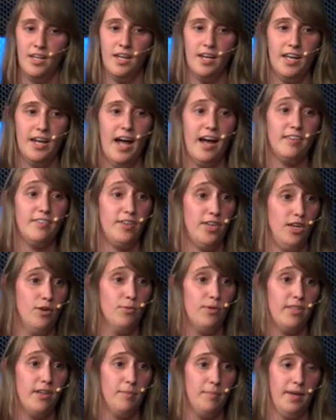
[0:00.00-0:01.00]
execute
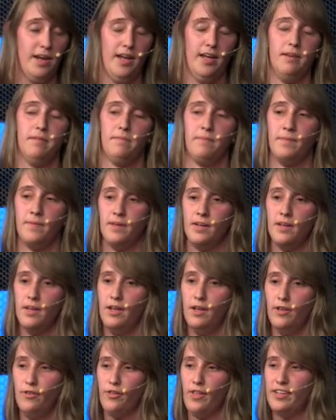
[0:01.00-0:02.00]
within a minute.
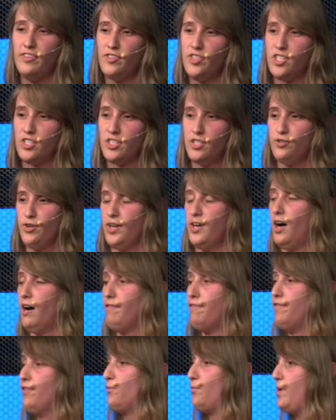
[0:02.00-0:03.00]
So that's just a
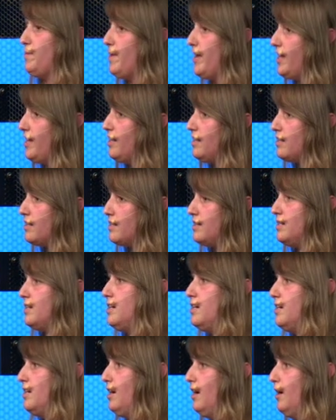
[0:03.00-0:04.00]
trade-off that we made.
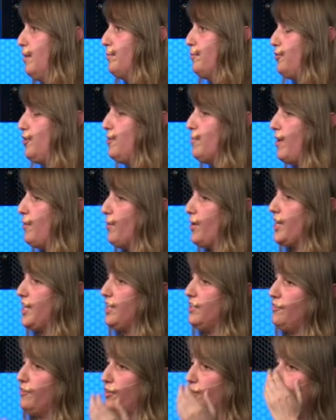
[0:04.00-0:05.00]
So you might want to
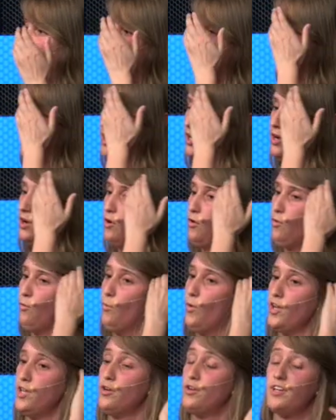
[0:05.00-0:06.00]
consider
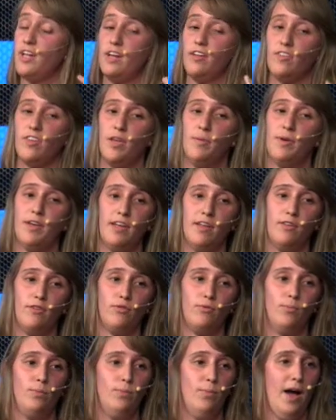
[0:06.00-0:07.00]
what your data schema
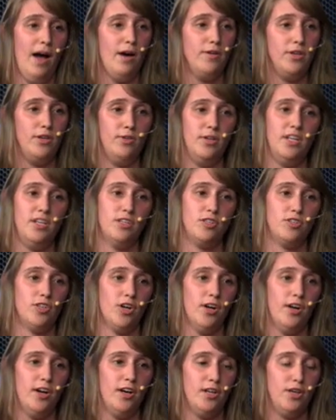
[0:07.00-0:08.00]
is, how you need to
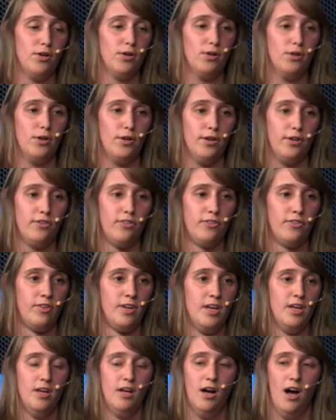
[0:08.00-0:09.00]
shard your alerts,
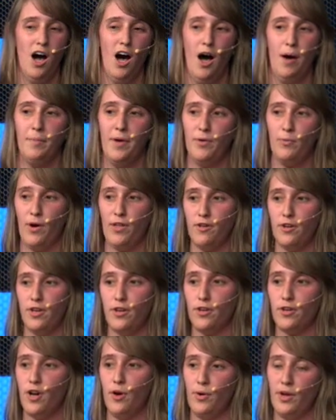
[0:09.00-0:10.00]
and whether
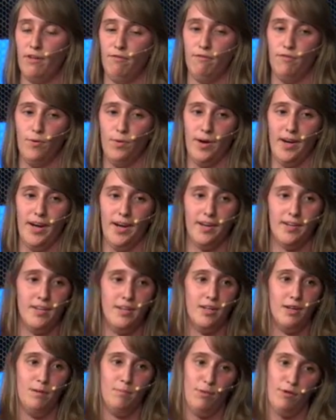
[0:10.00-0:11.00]
you're going for
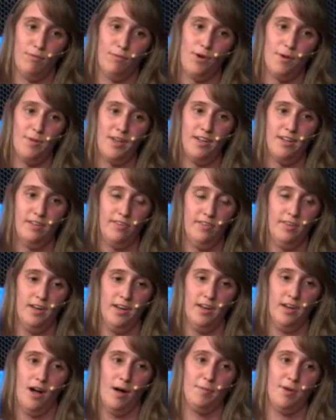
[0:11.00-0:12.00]
performance and
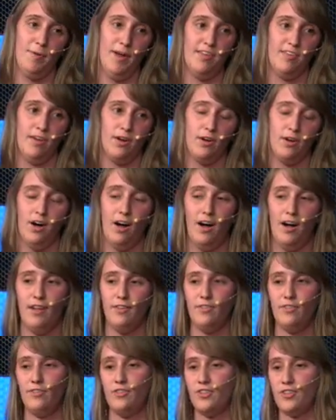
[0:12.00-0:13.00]
optimizing on
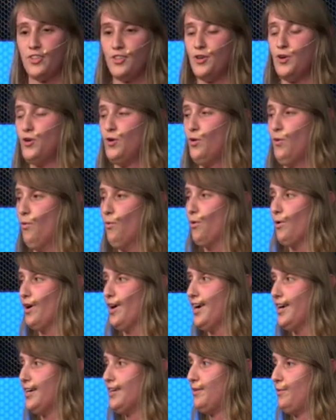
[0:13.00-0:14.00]
cost,
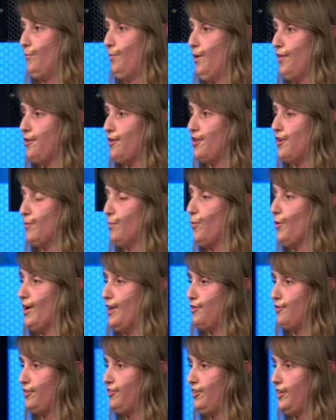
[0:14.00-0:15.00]
or whether you're more
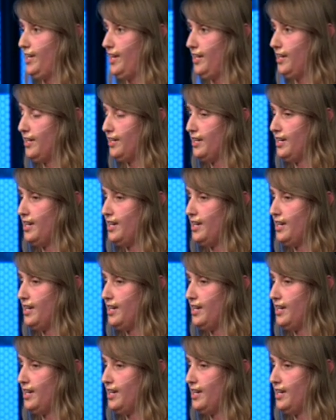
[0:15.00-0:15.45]
interested